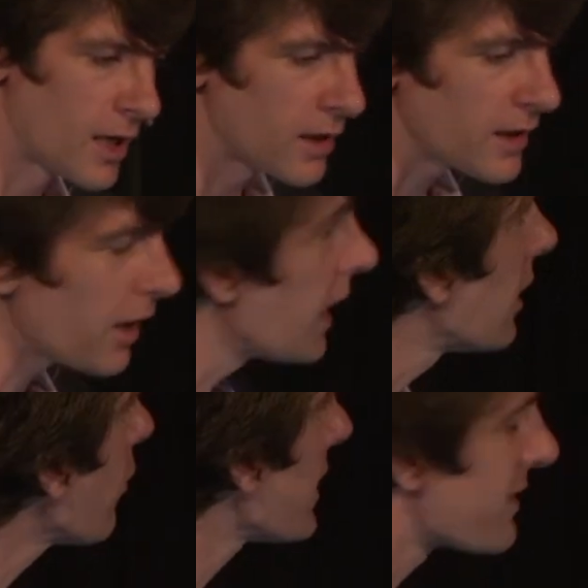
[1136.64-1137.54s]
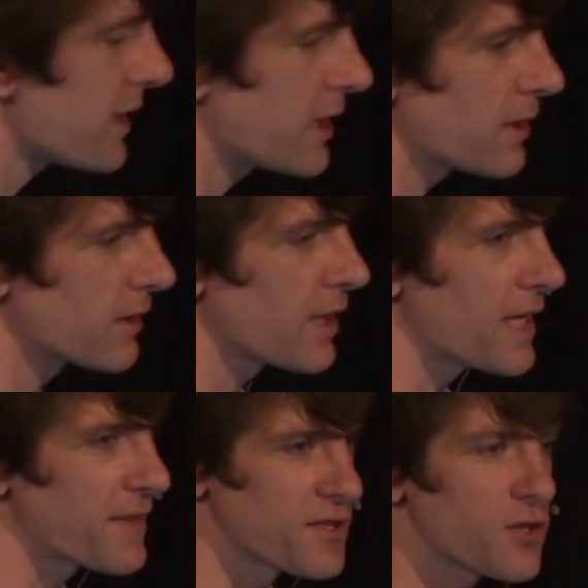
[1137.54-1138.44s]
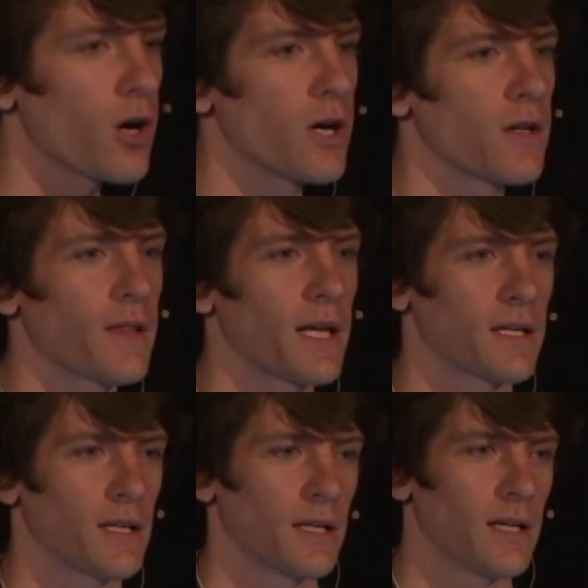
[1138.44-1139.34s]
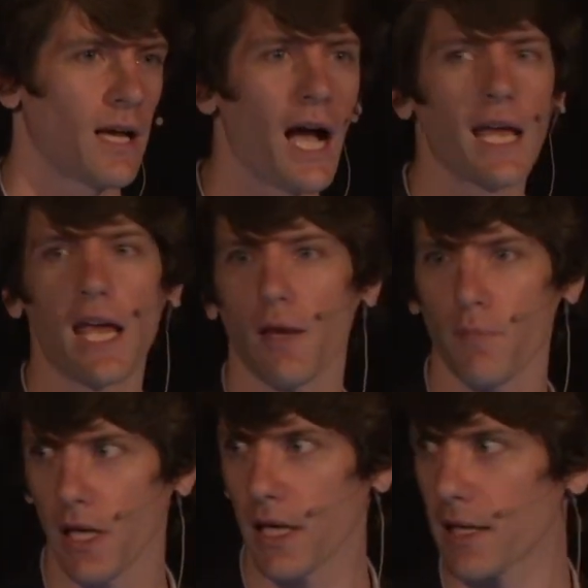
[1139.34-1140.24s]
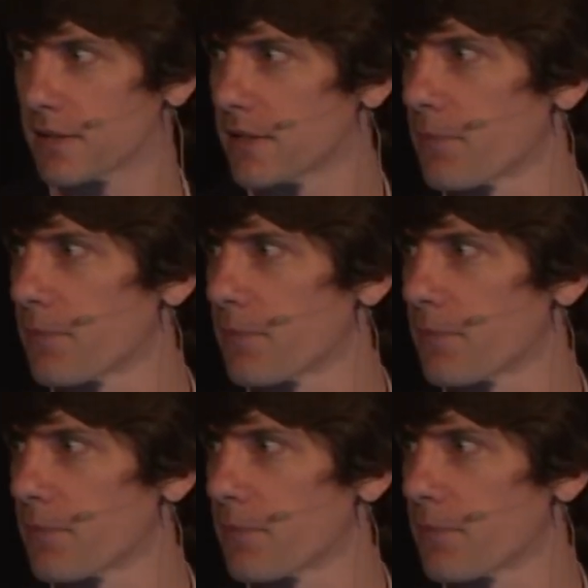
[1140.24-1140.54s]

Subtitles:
Now, I know I said at the start that I hate meetings.